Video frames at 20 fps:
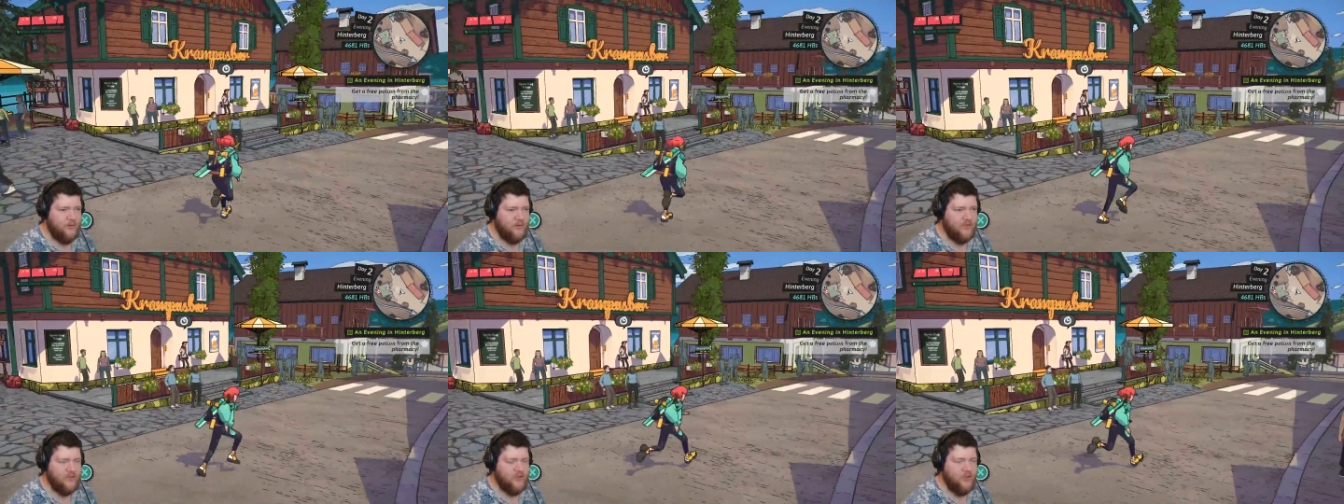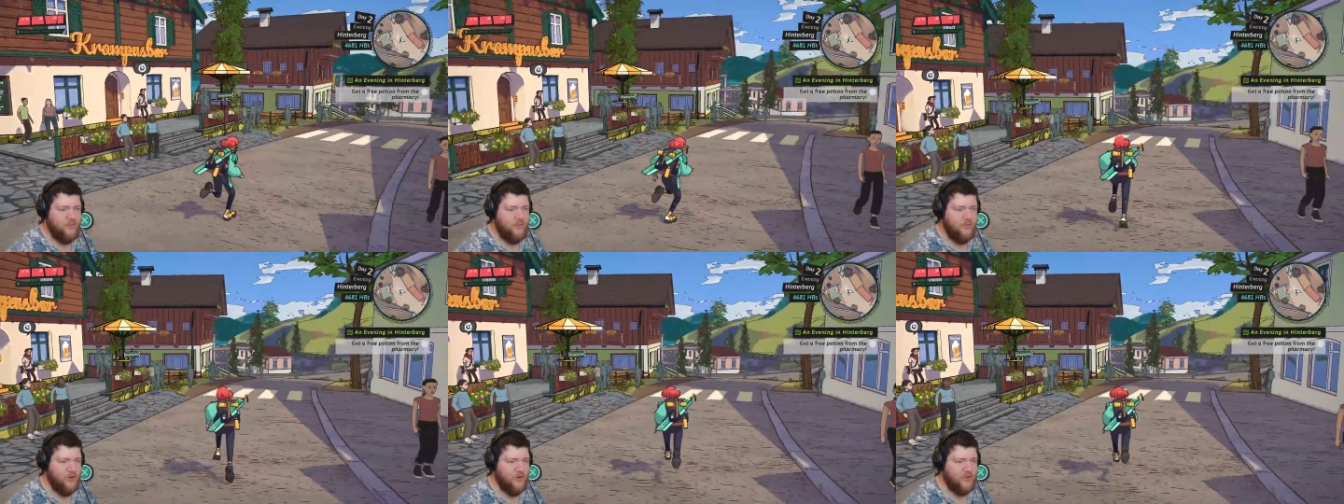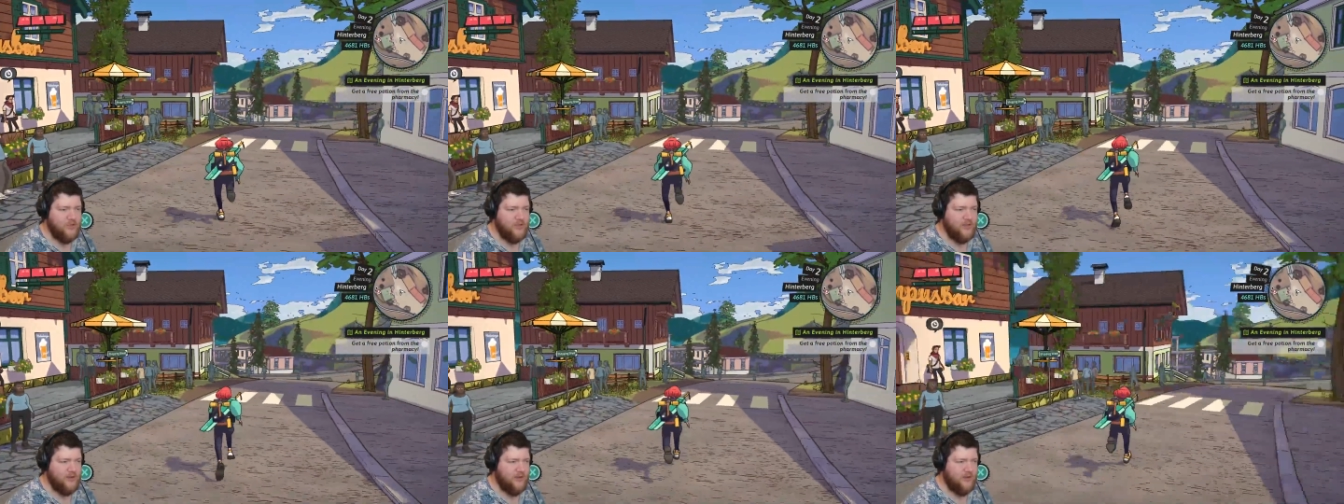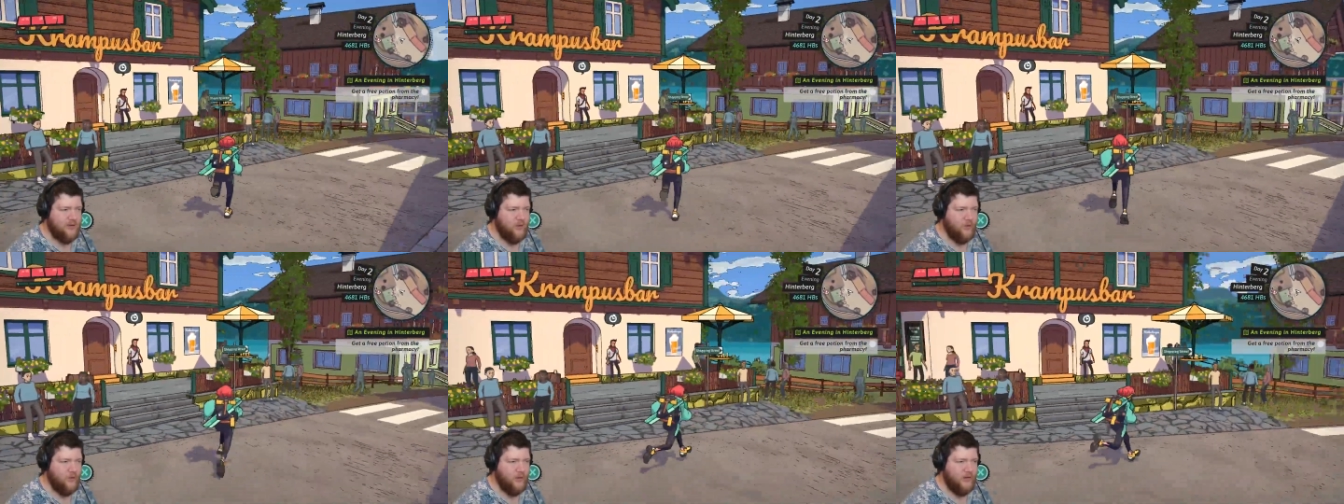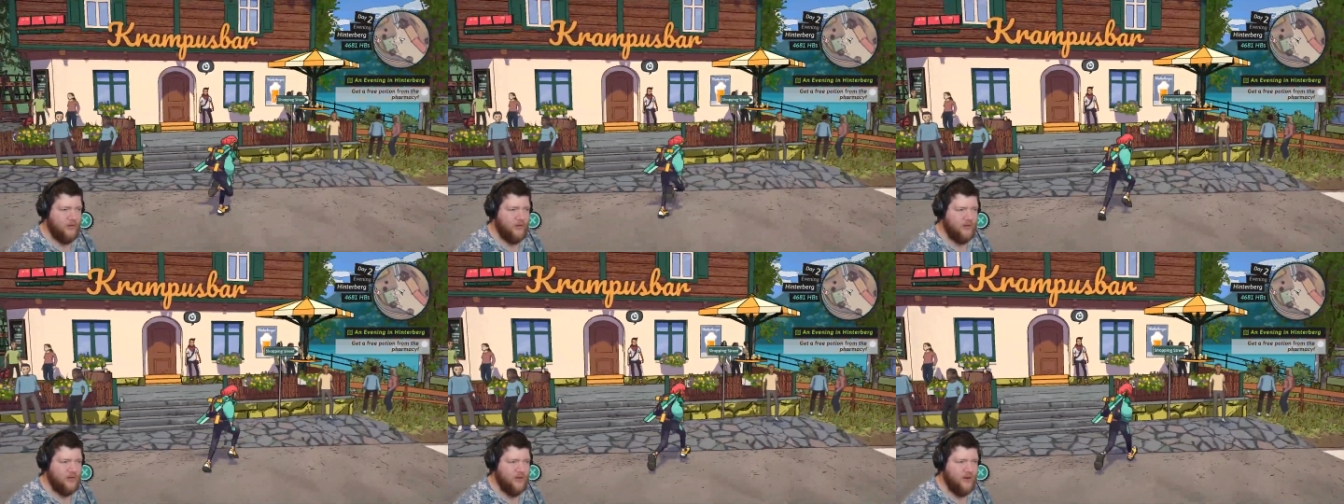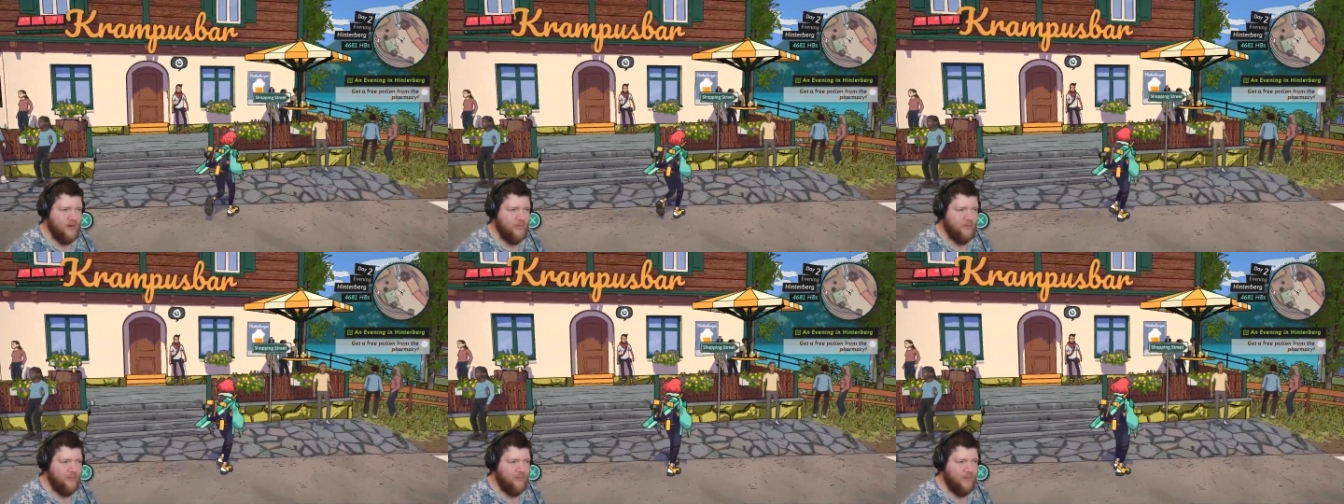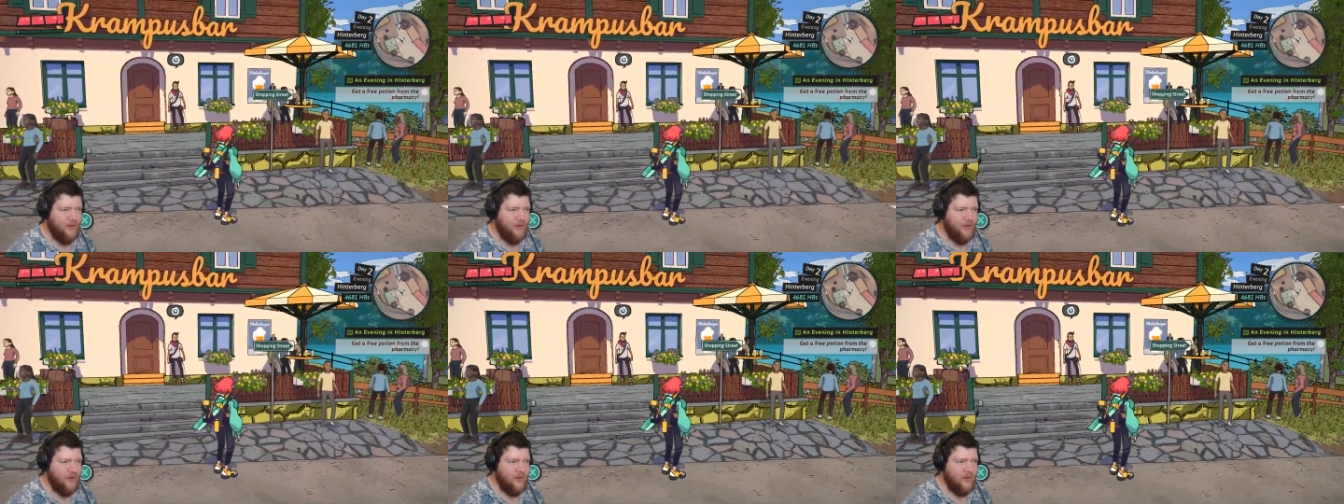There's no music all of the time.